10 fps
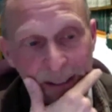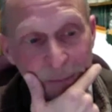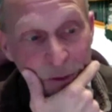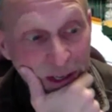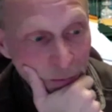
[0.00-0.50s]
And I'm
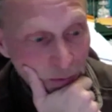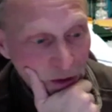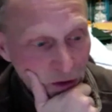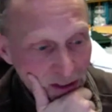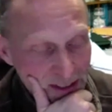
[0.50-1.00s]
trying to
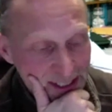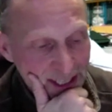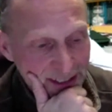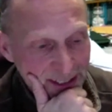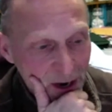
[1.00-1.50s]
recall
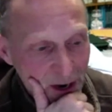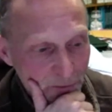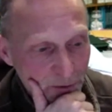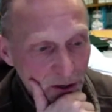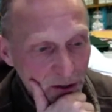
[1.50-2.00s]
exactly how
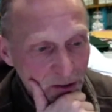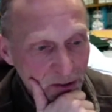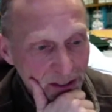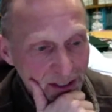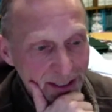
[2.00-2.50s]

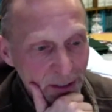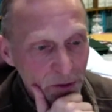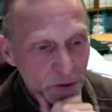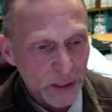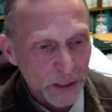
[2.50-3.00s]
far they
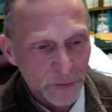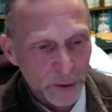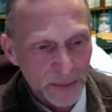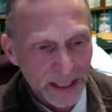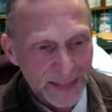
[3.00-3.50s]
were in training
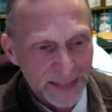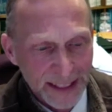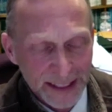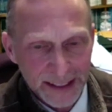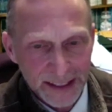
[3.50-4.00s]
for, but I
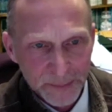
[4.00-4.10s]
think